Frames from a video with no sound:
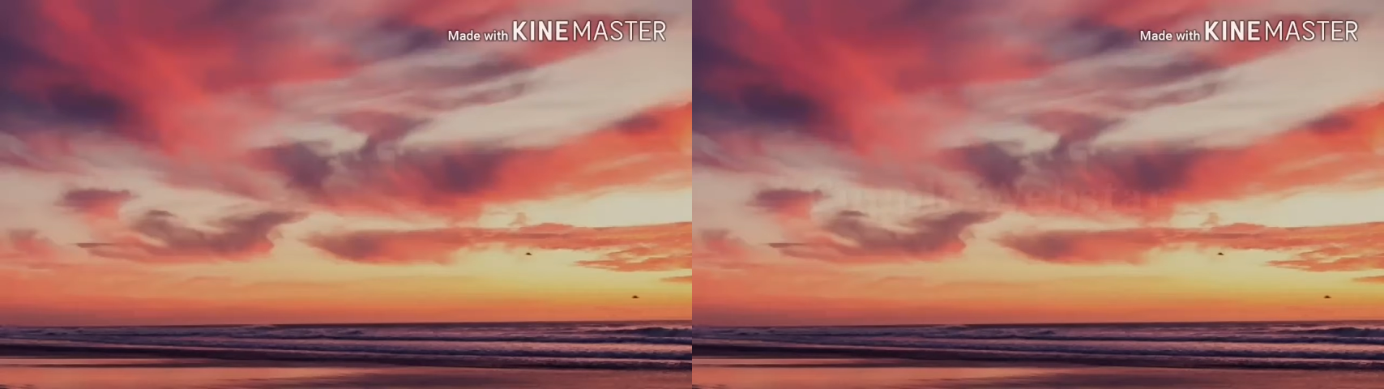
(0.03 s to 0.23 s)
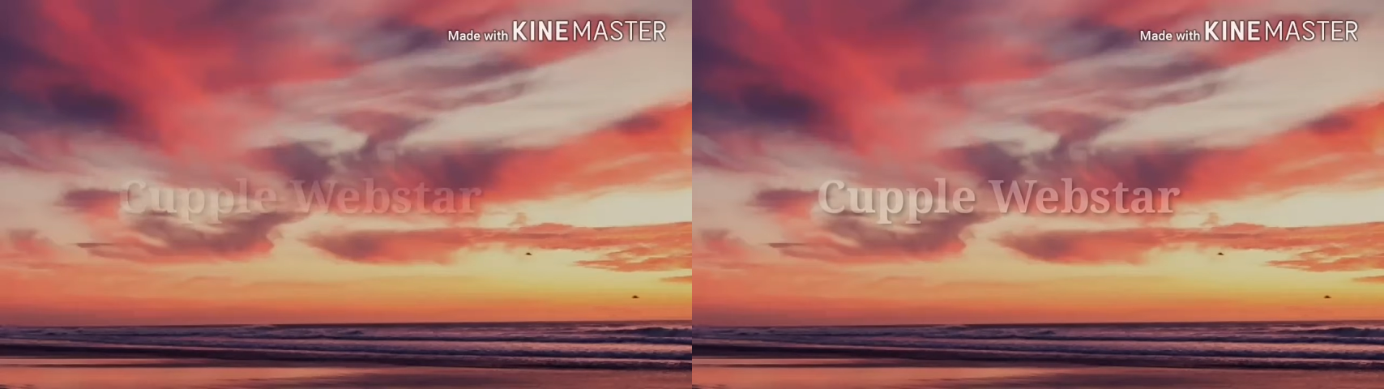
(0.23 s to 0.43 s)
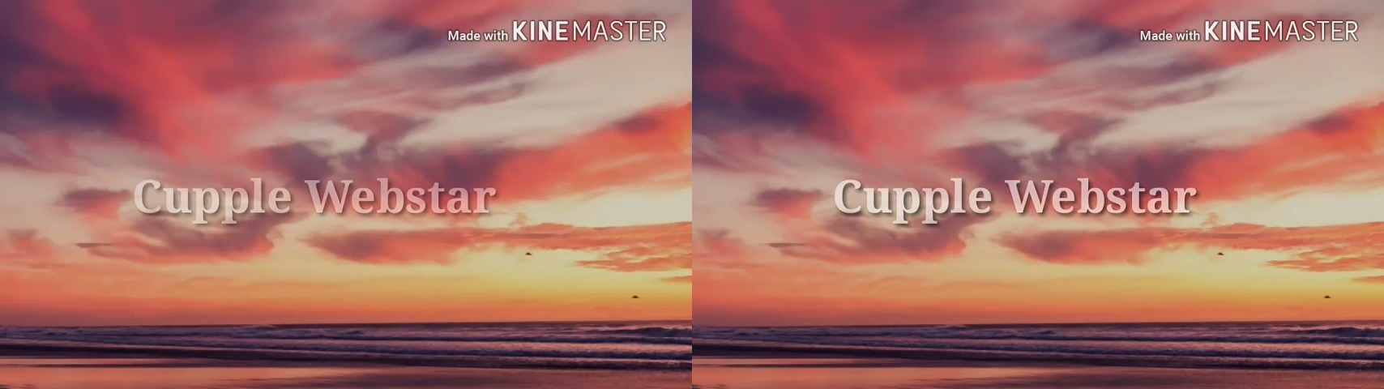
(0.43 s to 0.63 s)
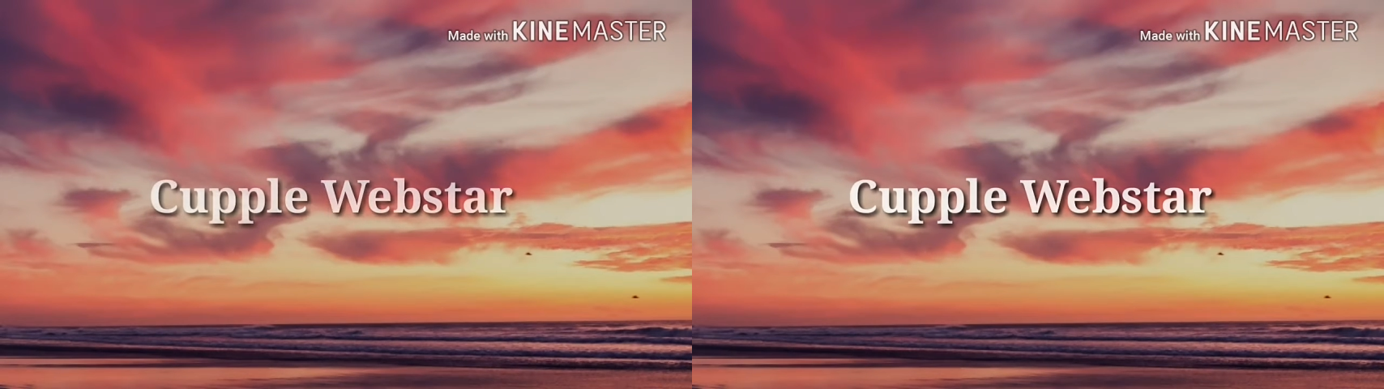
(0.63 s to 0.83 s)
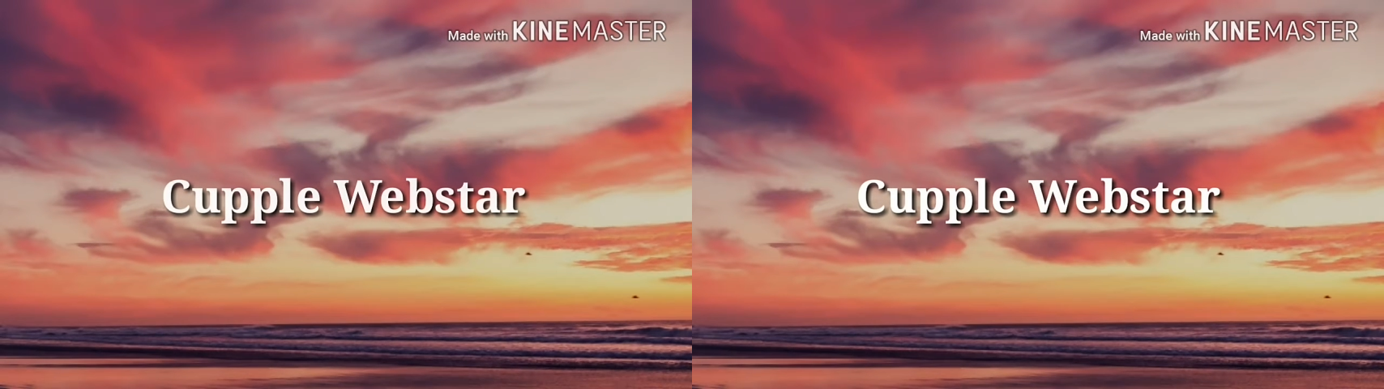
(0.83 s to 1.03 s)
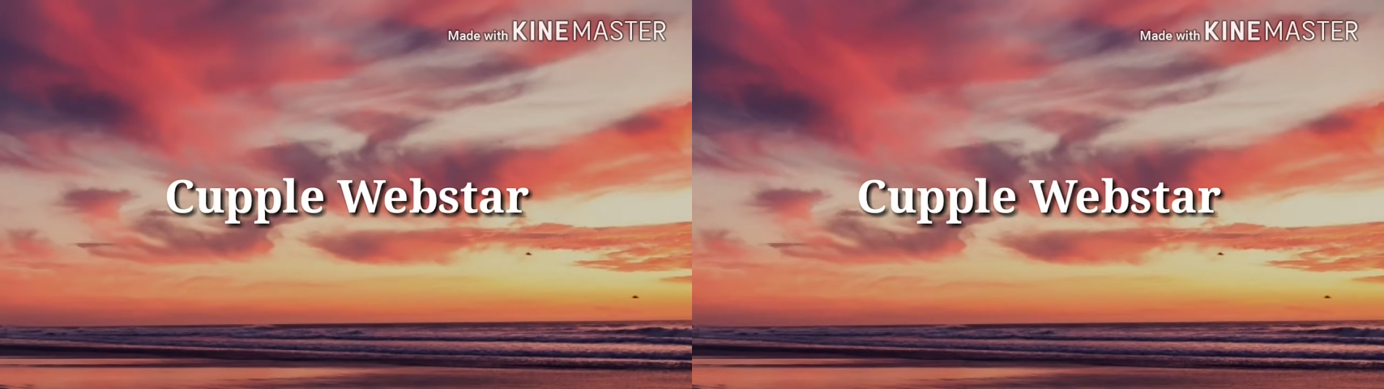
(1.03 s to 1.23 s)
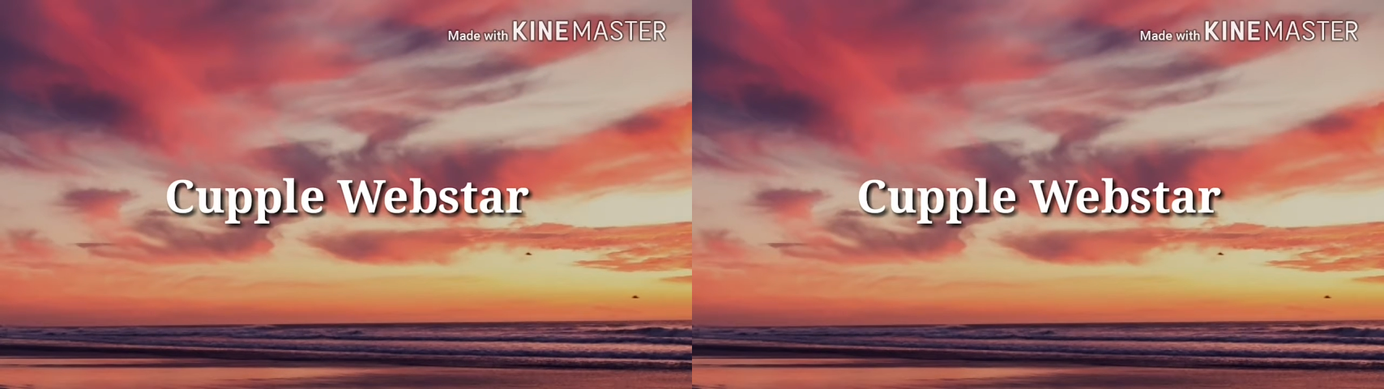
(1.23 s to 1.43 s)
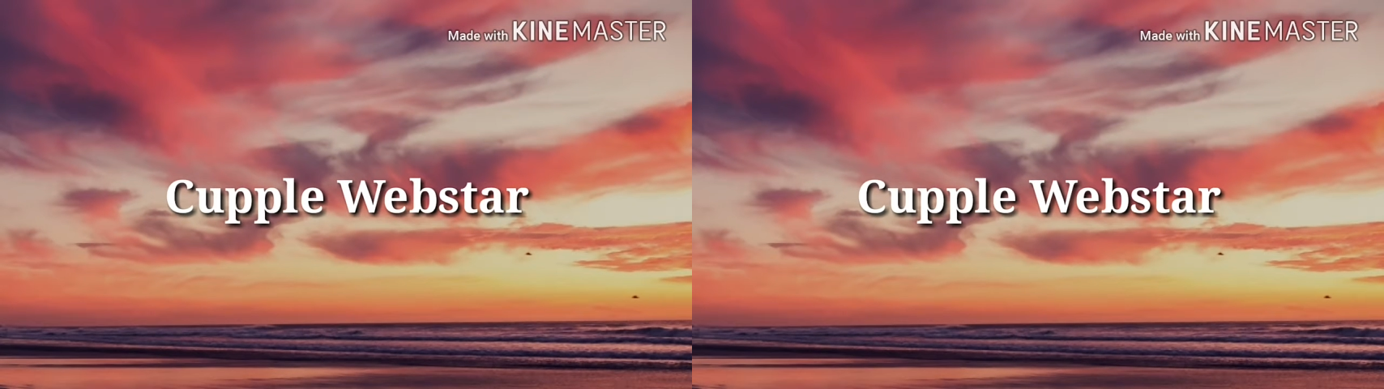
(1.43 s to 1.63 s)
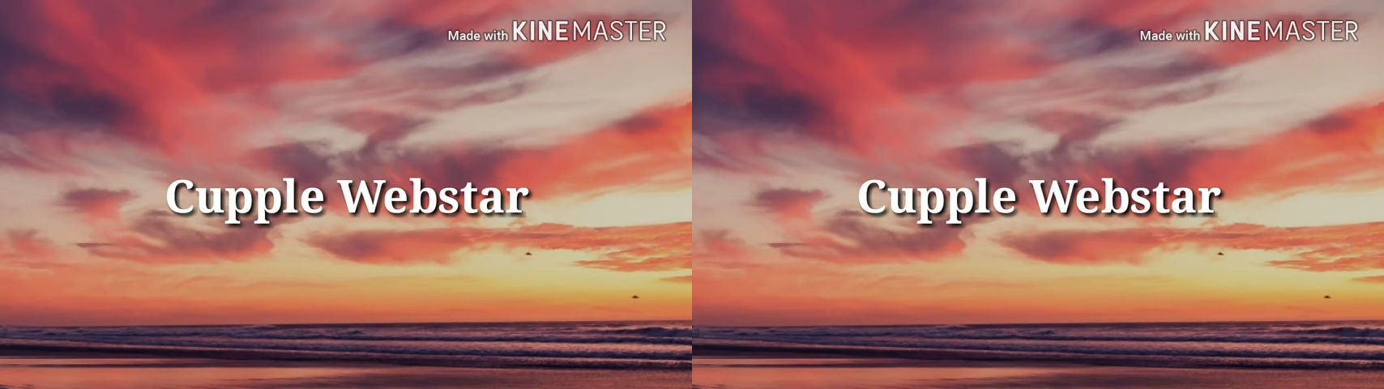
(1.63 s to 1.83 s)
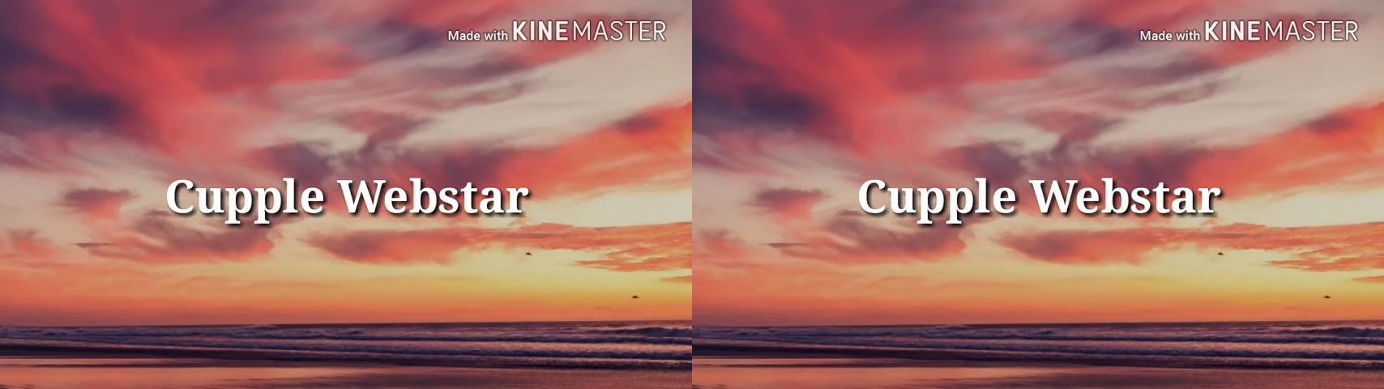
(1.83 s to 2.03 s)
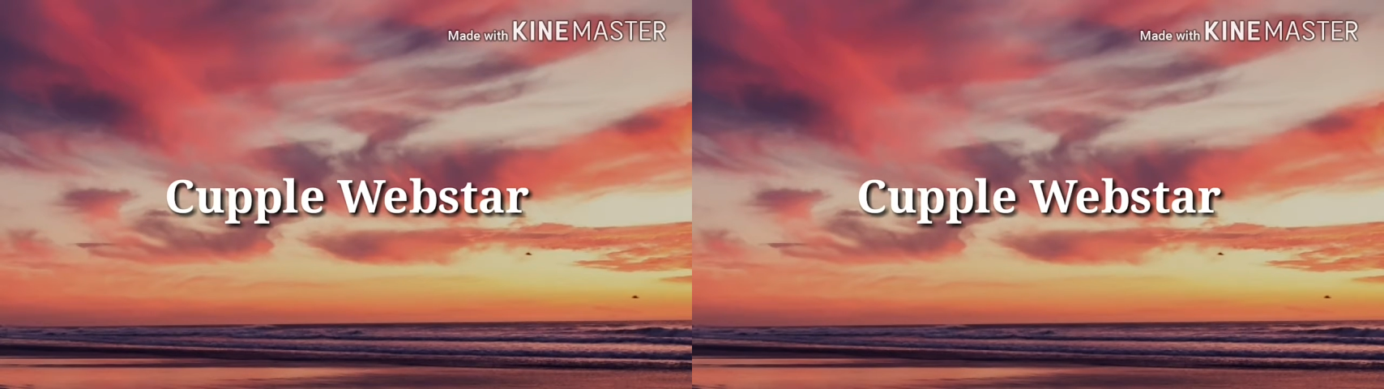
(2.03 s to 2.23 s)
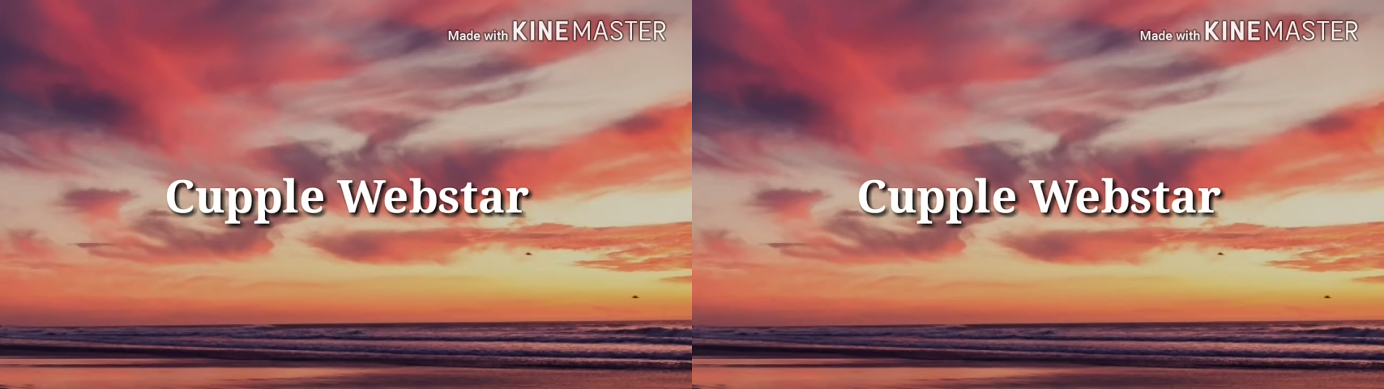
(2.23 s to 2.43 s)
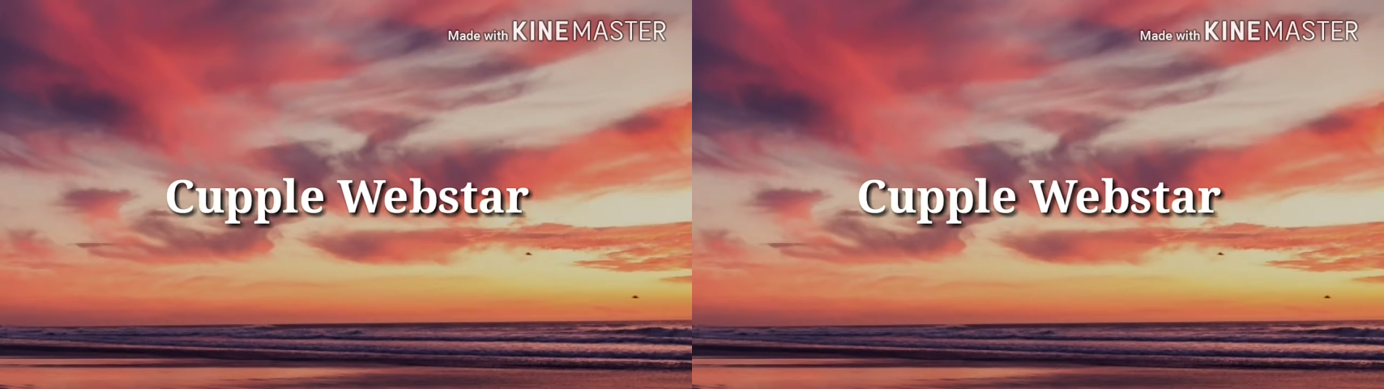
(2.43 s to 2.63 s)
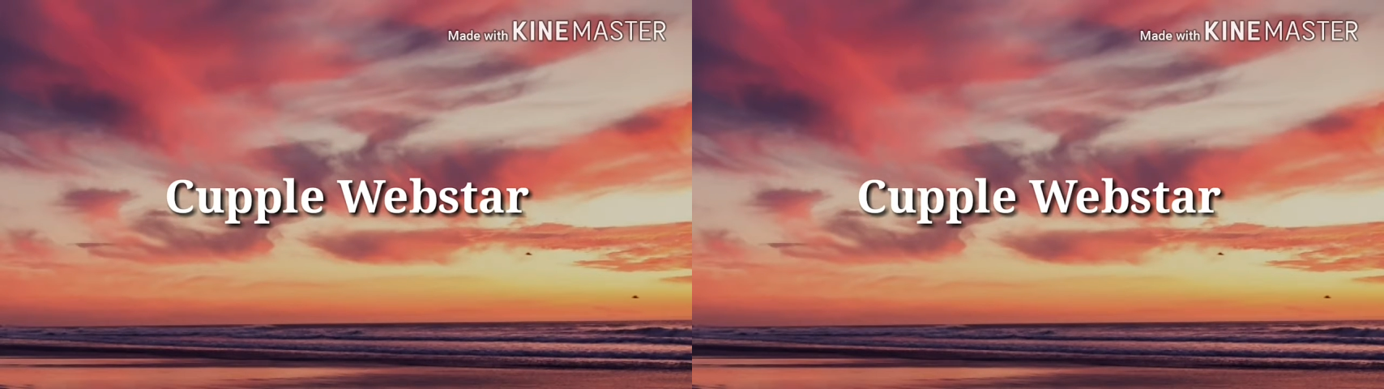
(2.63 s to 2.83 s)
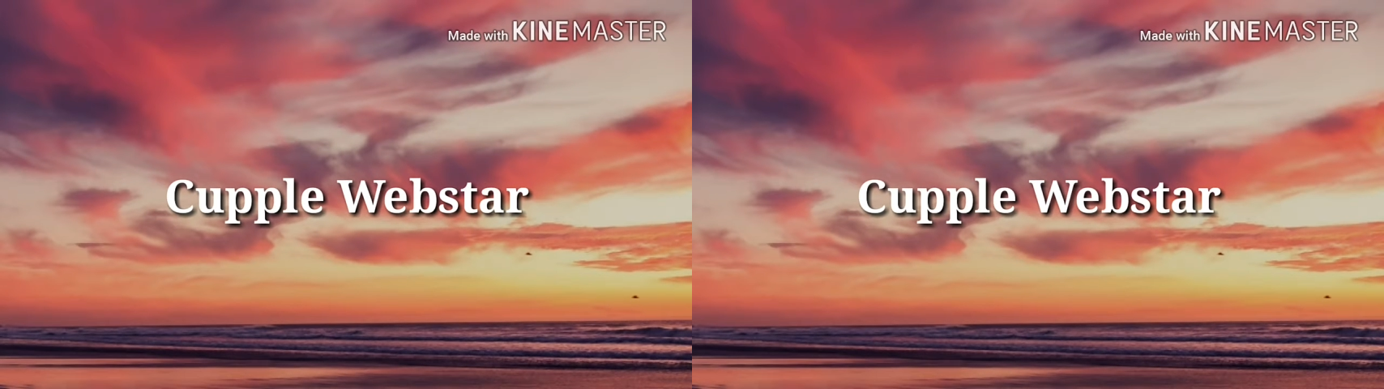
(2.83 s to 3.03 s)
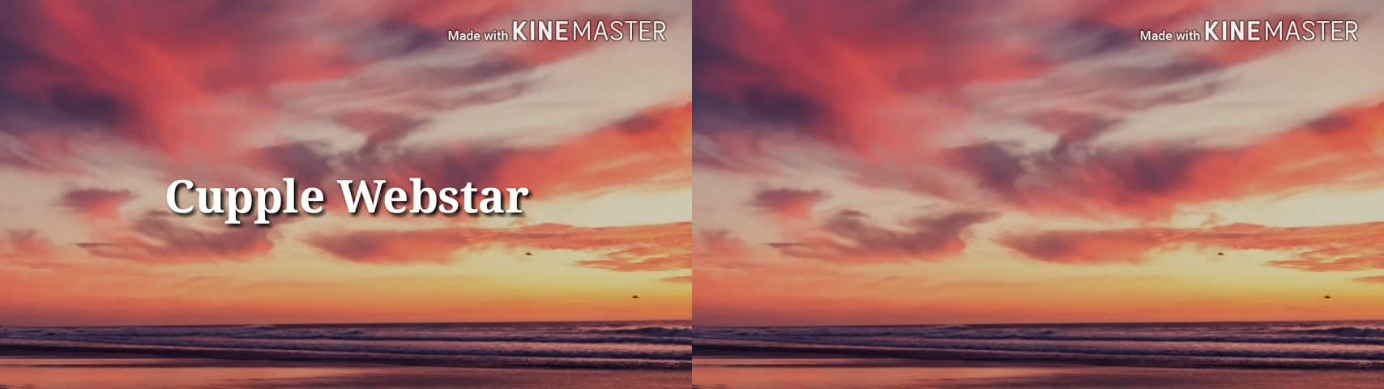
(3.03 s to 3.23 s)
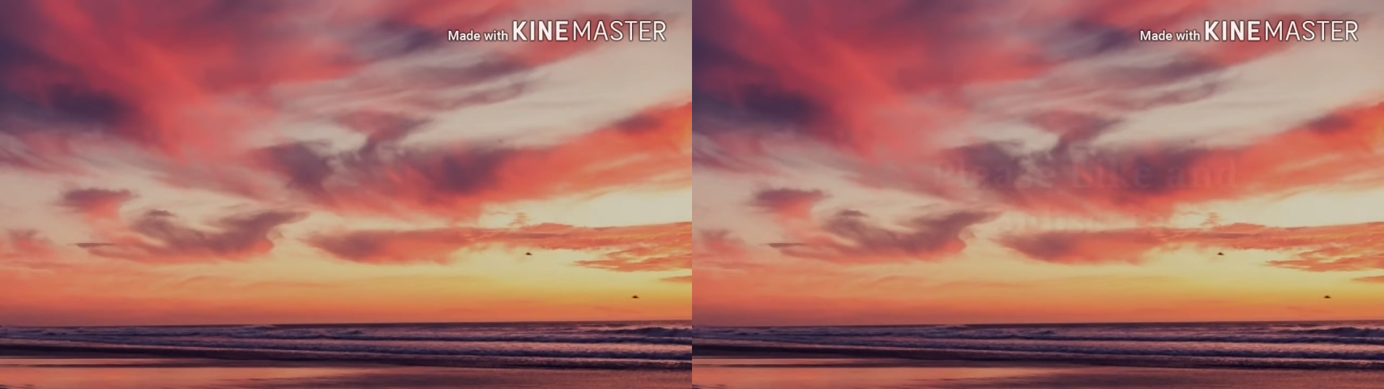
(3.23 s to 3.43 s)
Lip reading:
(no speaker visible)